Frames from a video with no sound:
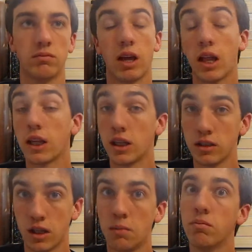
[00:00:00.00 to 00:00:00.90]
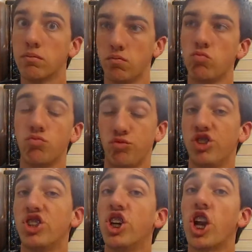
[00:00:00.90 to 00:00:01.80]
I like his name.
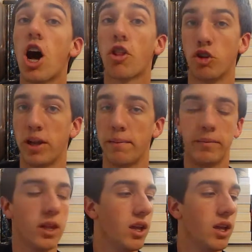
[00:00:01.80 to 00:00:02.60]
It's a good author name.